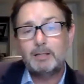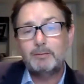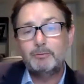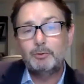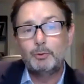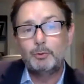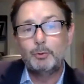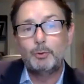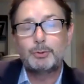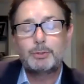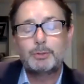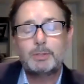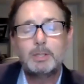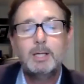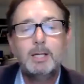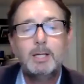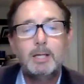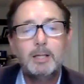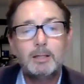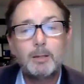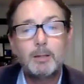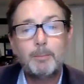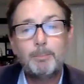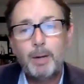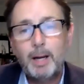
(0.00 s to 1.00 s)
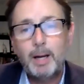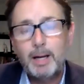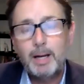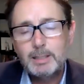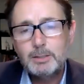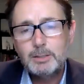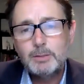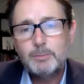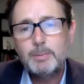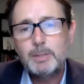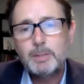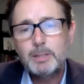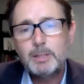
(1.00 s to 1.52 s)
of course, the Biden
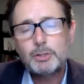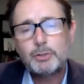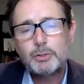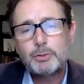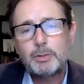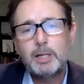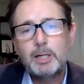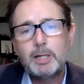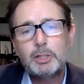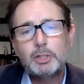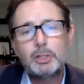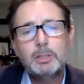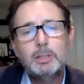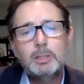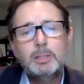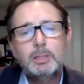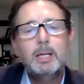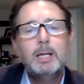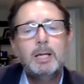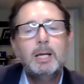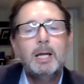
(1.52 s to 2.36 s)
administration